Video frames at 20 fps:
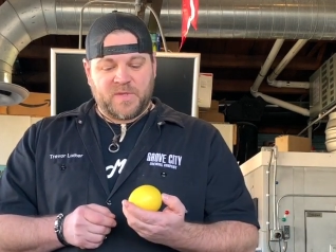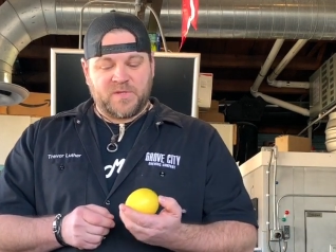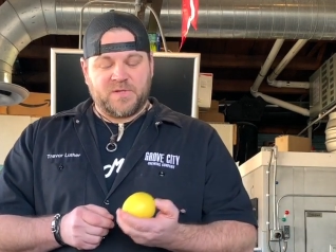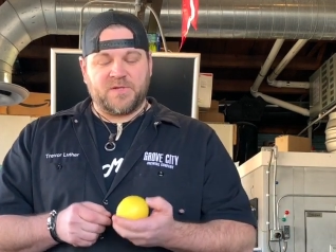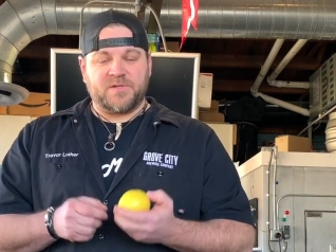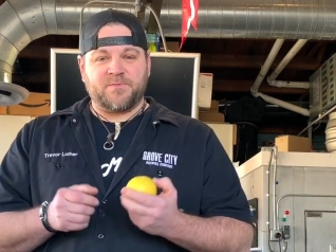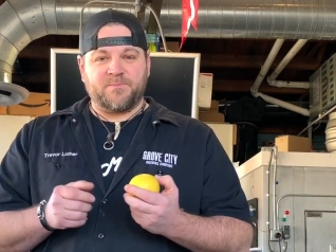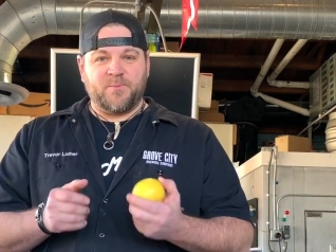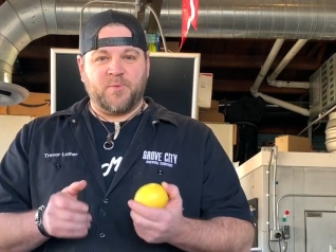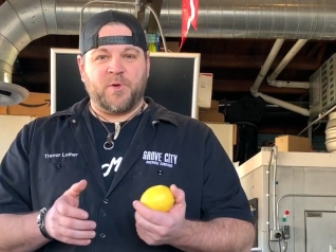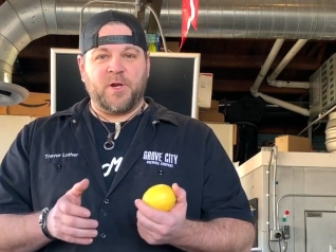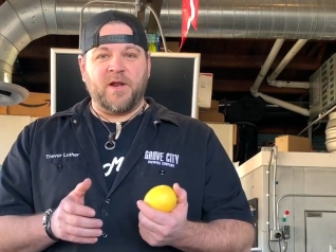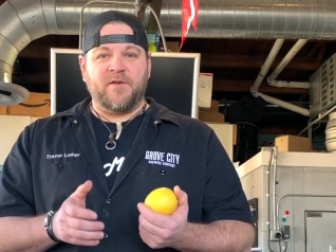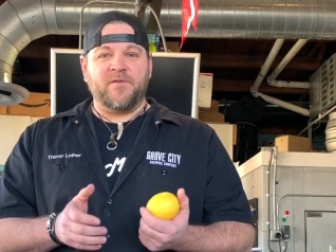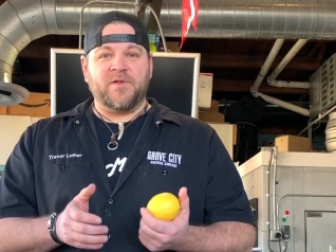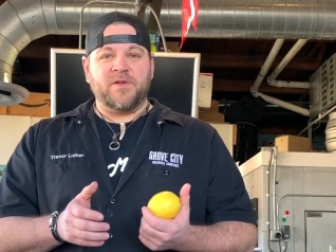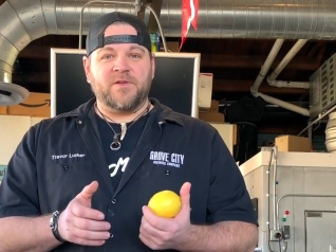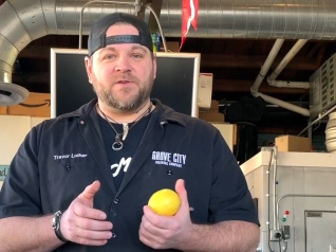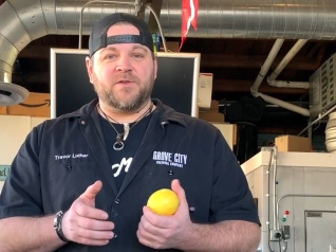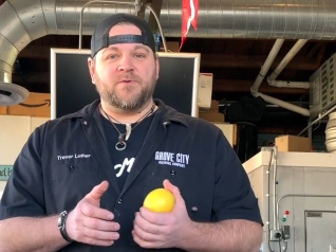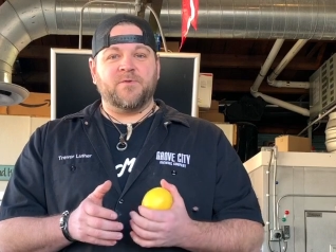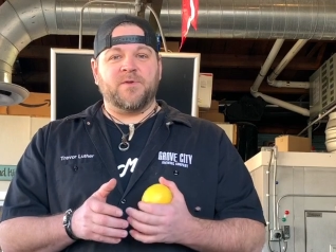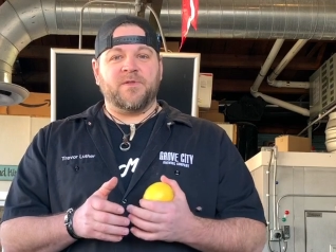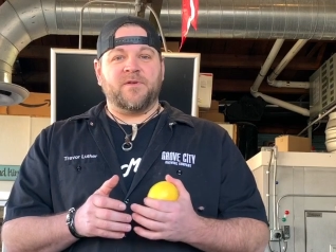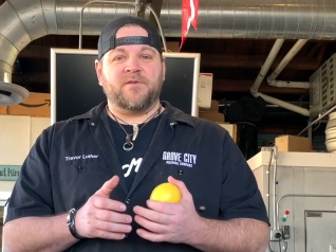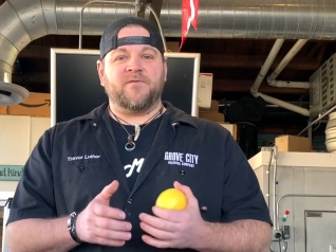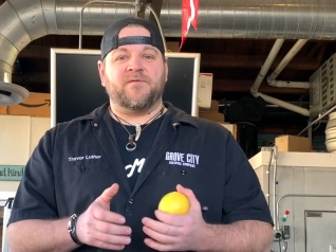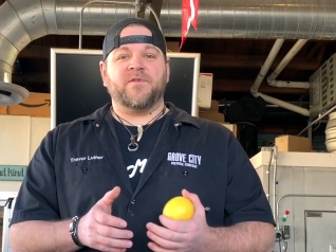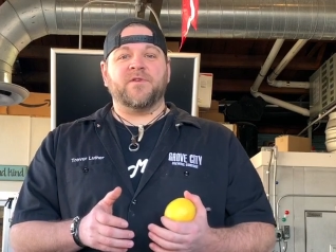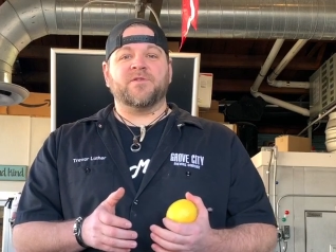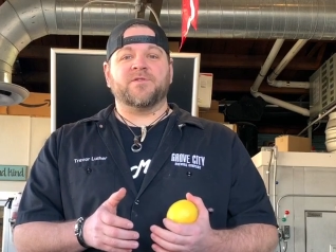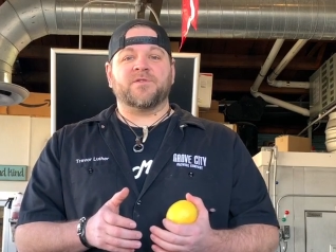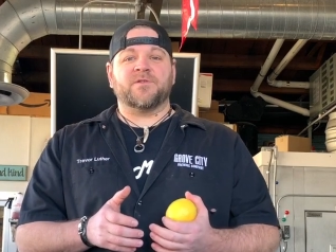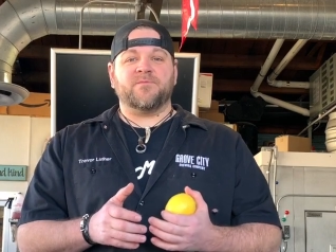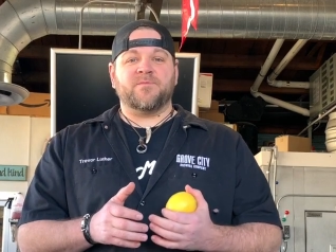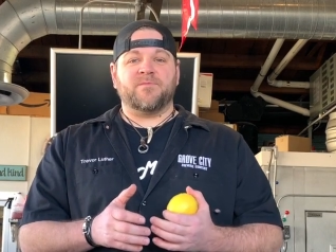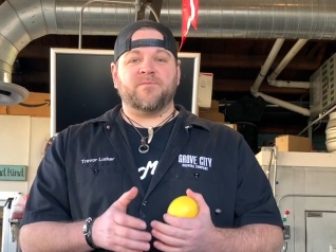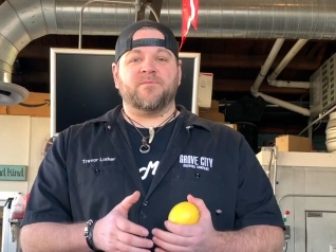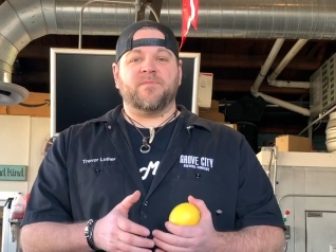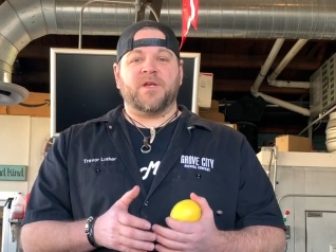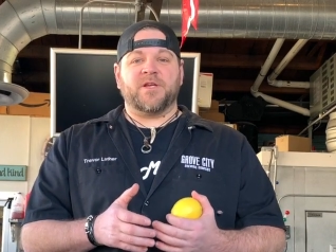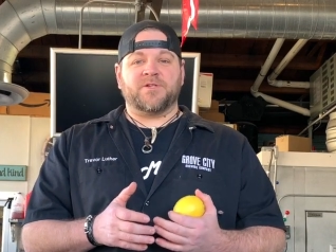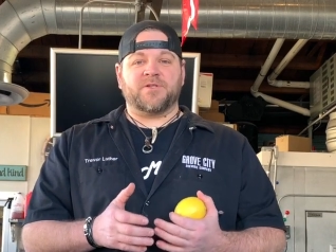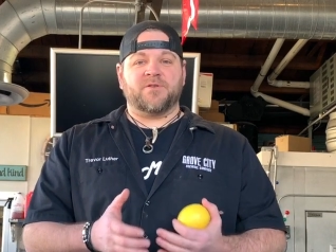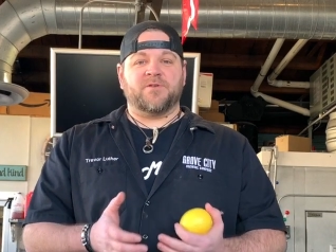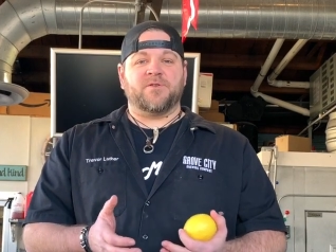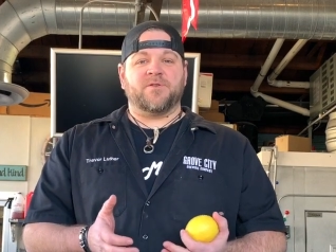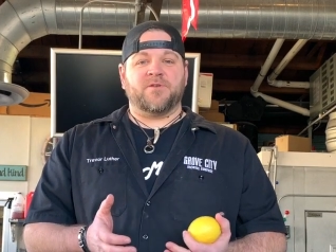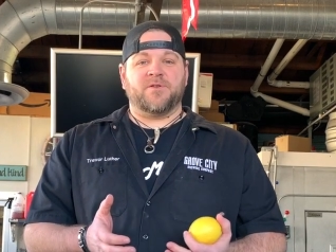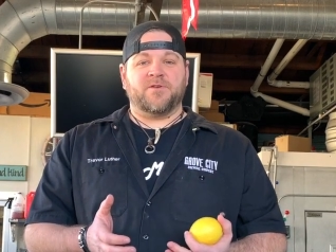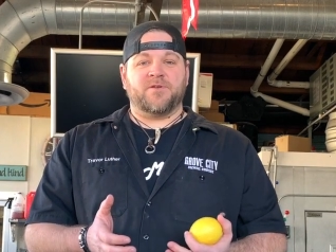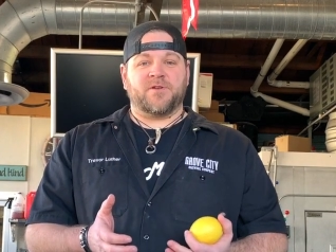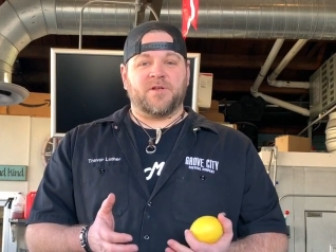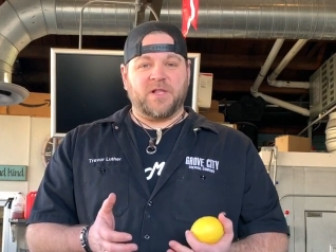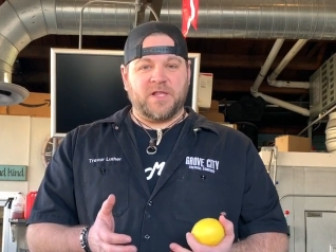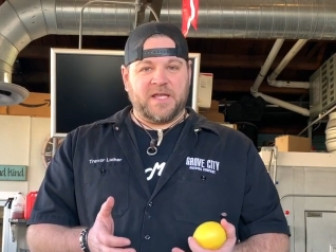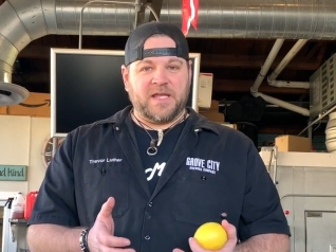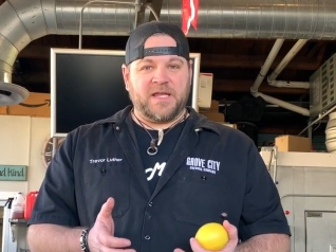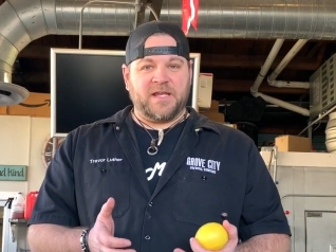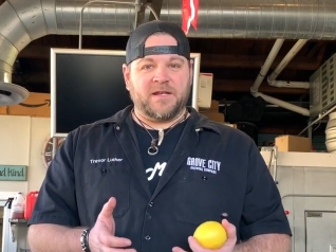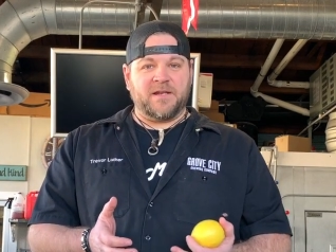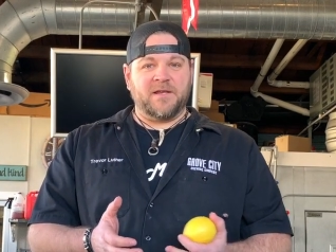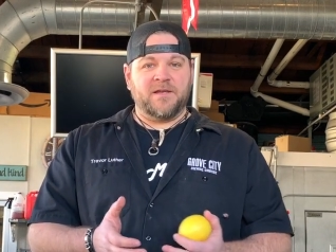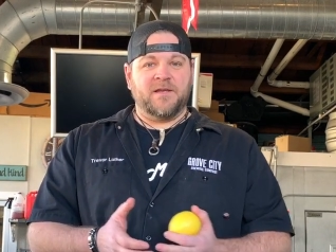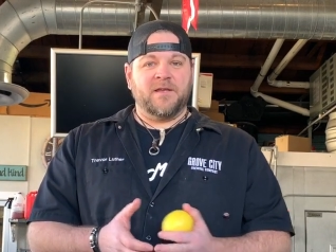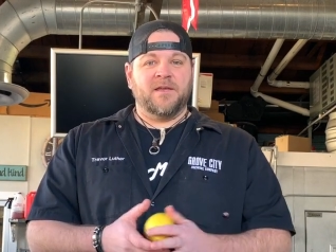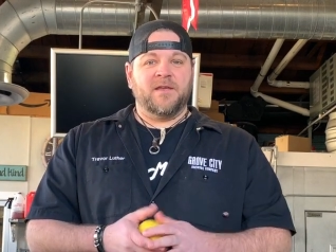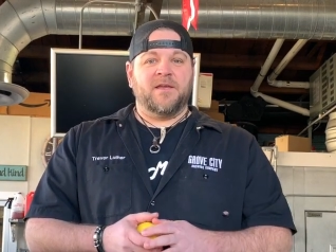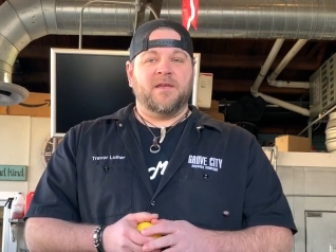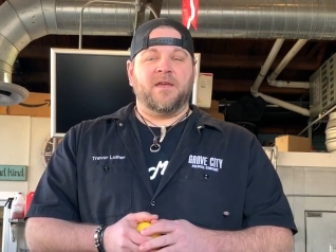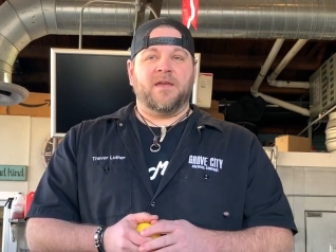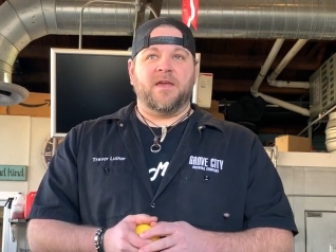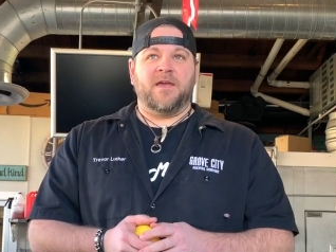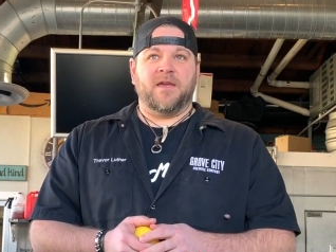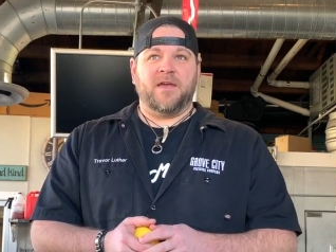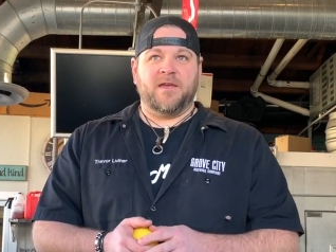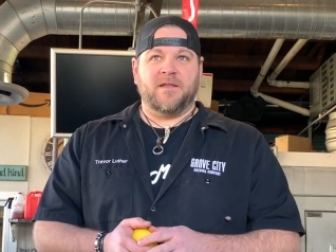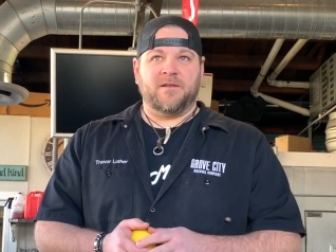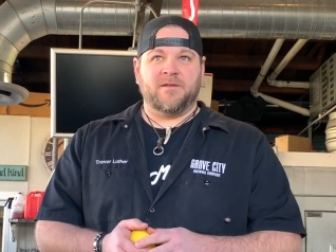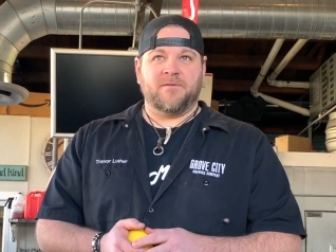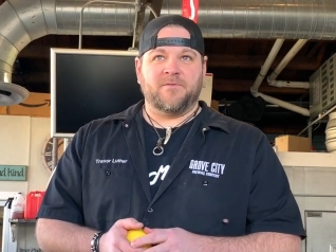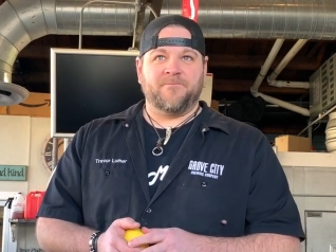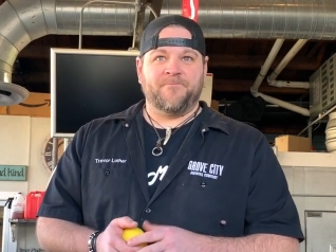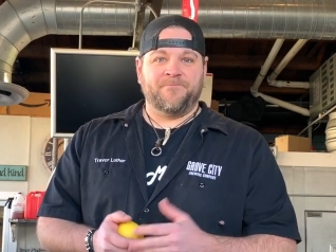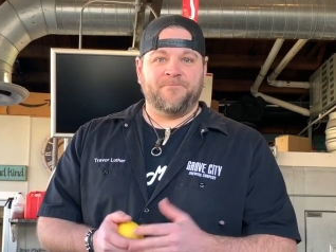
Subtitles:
Just whatever you do with infusion, make sure they're clean and